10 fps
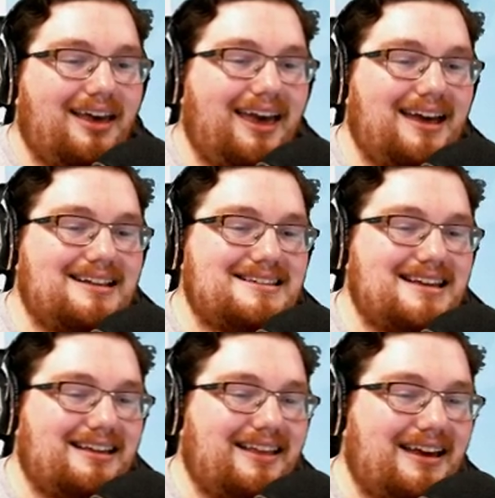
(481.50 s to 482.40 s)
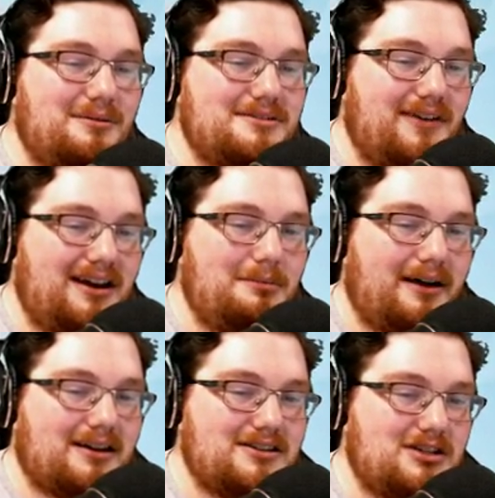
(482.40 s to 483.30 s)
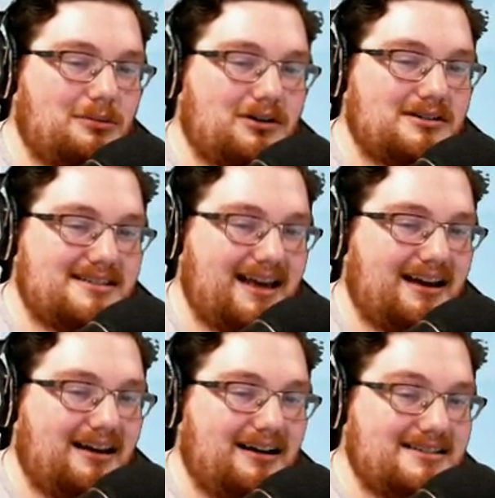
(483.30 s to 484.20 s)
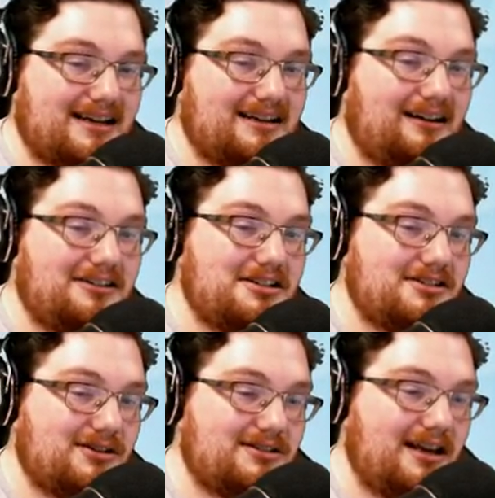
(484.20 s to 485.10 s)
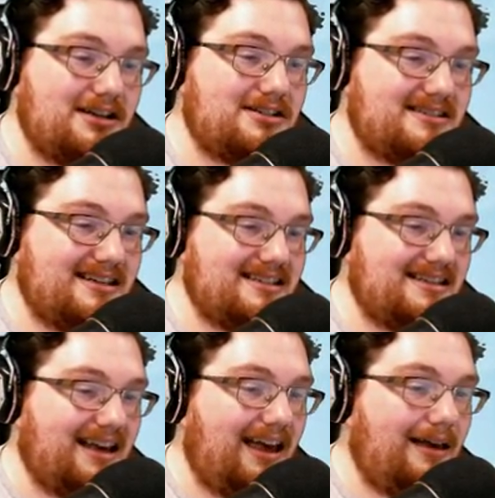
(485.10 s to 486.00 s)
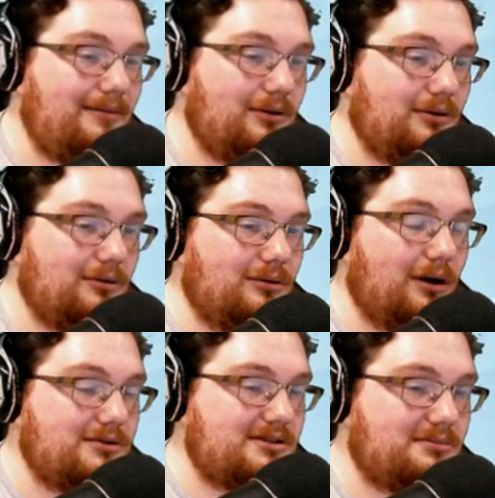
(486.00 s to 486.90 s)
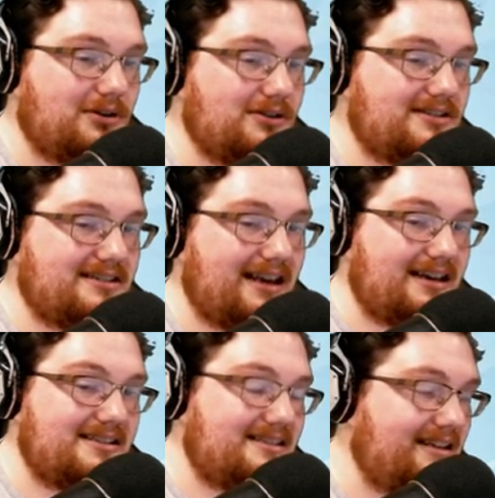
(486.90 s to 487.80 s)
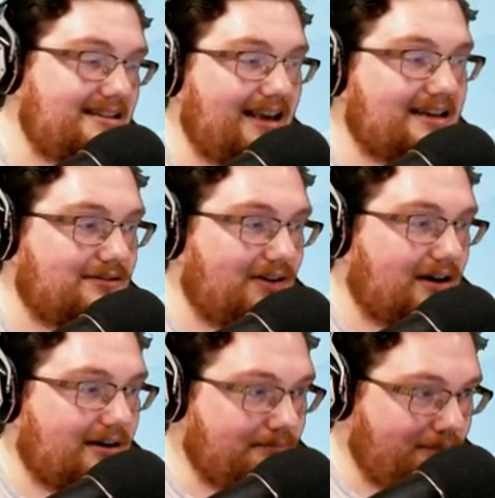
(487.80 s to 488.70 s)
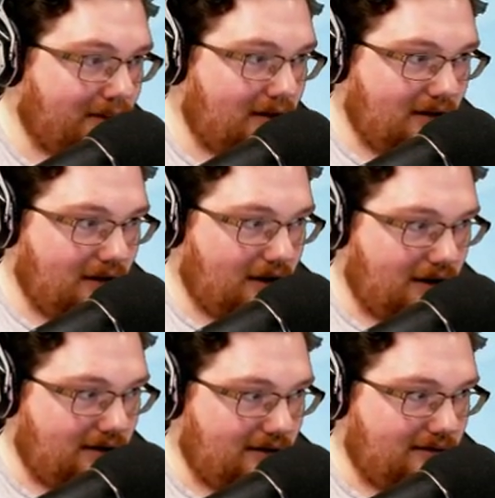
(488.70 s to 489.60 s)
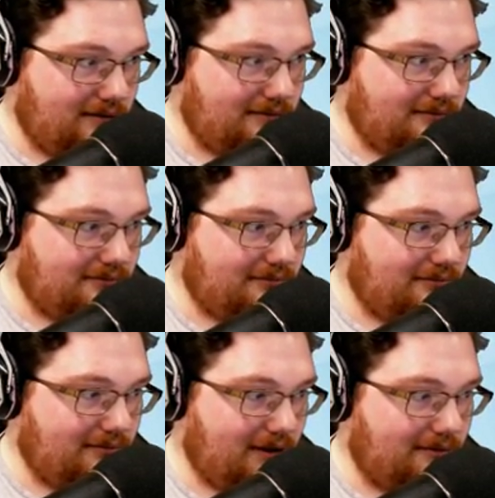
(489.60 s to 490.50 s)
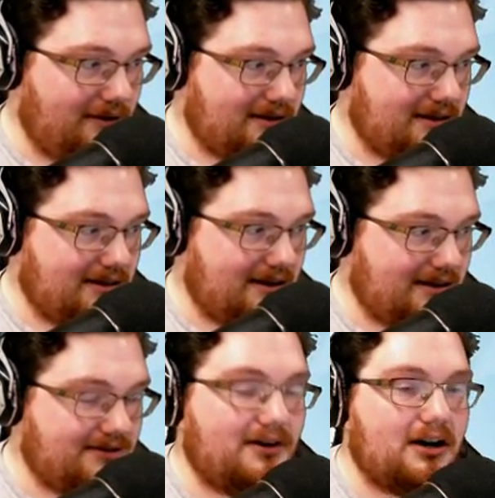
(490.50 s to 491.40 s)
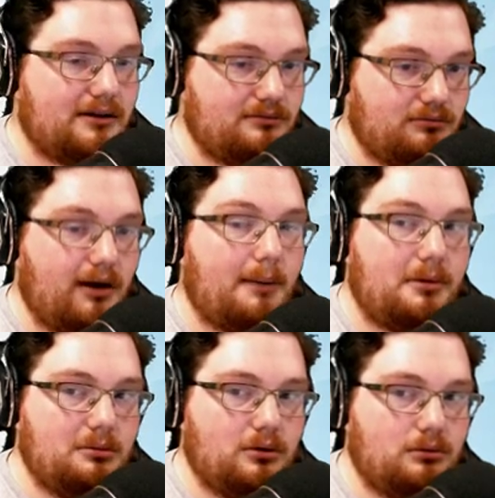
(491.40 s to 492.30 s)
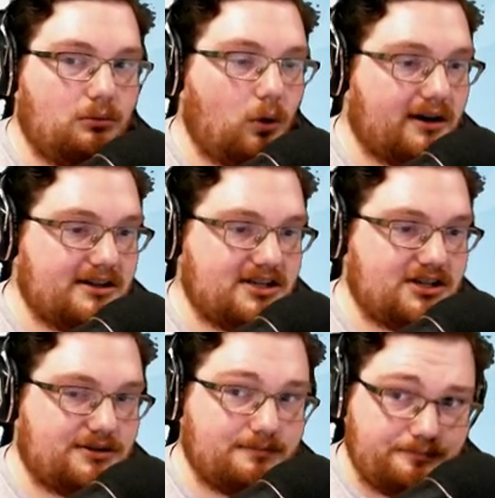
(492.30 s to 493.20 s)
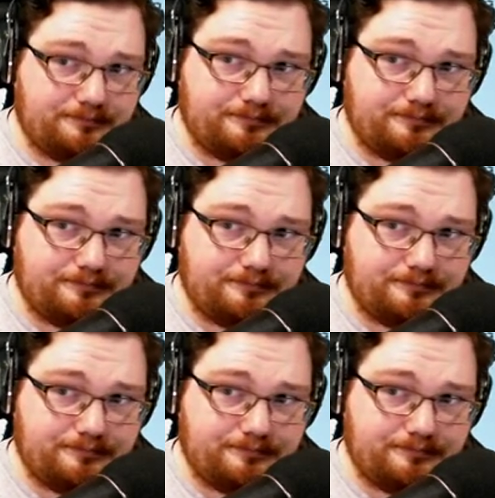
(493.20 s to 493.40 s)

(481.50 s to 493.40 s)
and saying that it was vetted by the Consumer Te uh, Technology Association, C T A, who owns and produces C E S, and C T A is a very, uh, you know, is a very reputable organization.